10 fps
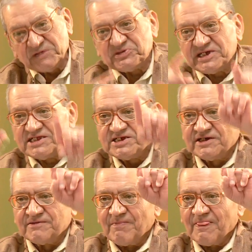keeps
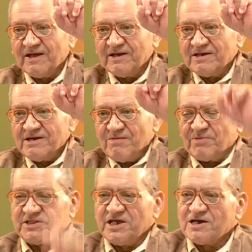changing,
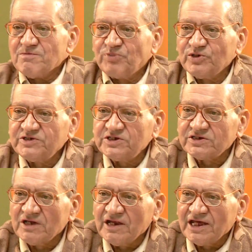but the
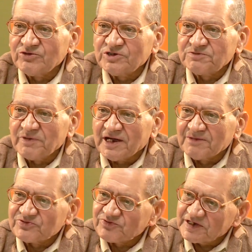compositional language
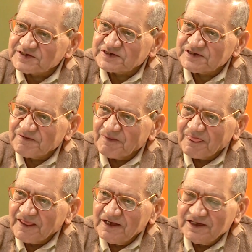becomes fixed.
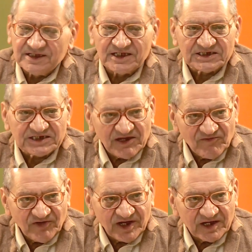In the
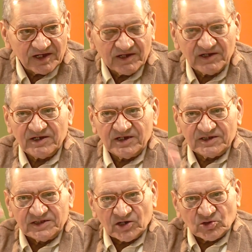same way,
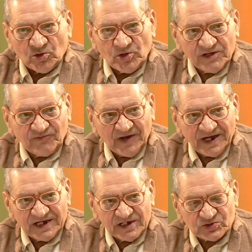the
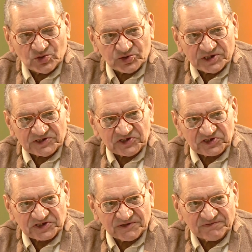codified social
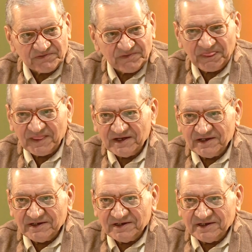system
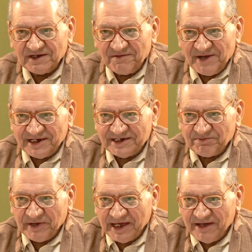
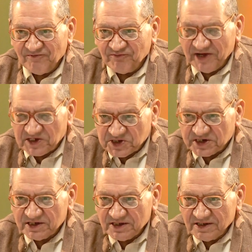became fixed,
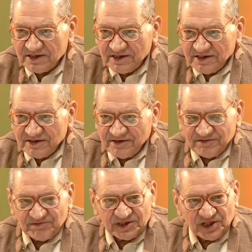
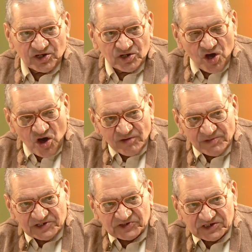but the
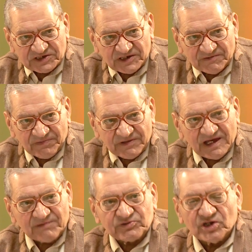normal system
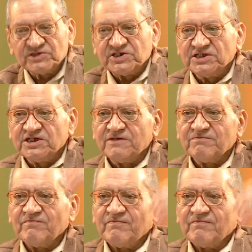kept on changing.